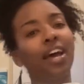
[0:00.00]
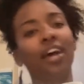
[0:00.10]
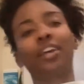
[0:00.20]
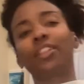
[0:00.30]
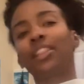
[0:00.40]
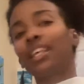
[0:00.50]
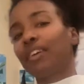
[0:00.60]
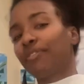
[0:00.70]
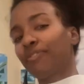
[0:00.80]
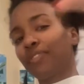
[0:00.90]
a
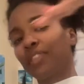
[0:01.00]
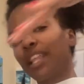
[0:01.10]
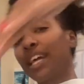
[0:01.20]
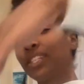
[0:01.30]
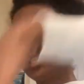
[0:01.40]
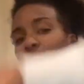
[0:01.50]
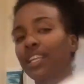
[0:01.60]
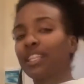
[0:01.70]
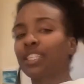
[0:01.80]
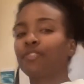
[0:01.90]
cliff led to
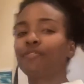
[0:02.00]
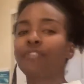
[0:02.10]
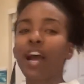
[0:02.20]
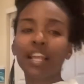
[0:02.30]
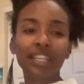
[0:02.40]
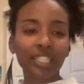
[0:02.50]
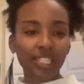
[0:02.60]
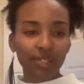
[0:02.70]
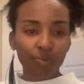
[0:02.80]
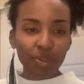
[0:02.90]
like this violent
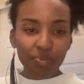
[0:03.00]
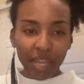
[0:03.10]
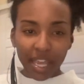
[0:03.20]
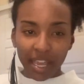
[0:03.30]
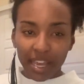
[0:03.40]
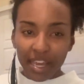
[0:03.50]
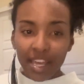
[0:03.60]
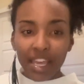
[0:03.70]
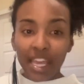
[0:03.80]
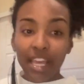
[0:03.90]
sweeping
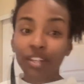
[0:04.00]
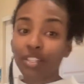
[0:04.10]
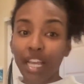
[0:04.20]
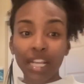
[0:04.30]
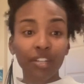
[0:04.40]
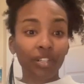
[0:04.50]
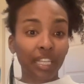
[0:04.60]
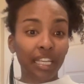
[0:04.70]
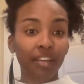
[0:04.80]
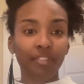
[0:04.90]
in
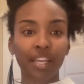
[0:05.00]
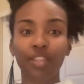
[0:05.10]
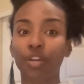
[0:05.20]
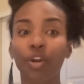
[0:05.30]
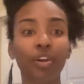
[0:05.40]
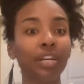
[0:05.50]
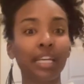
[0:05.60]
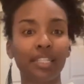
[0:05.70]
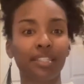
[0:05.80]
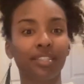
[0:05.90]
innerly of like the
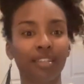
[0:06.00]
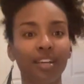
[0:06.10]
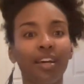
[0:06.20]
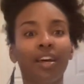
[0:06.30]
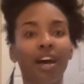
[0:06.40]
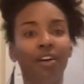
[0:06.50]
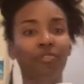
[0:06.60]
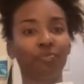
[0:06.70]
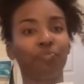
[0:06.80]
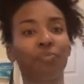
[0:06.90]
current
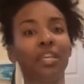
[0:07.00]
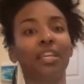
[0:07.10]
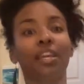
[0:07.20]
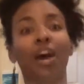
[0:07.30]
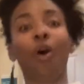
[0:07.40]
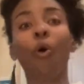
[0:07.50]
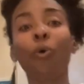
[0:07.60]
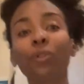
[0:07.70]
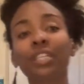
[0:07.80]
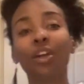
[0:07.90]
of me
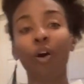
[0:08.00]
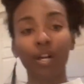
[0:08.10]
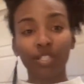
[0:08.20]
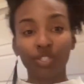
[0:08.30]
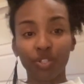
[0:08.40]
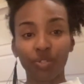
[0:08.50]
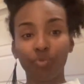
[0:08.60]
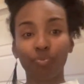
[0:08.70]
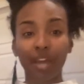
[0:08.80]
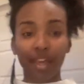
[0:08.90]
holding on to
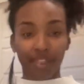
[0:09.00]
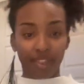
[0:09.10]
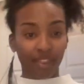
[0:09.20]
breath